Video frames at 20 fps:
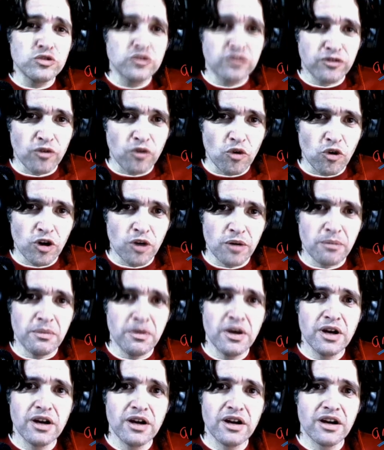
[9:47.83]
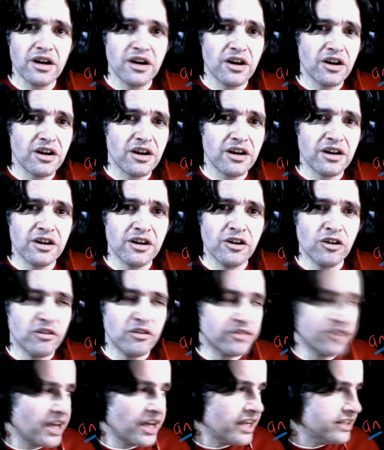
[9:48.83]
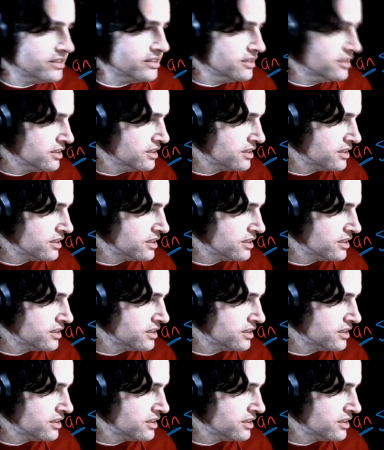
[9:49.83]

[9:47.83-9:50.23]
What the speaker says: form of in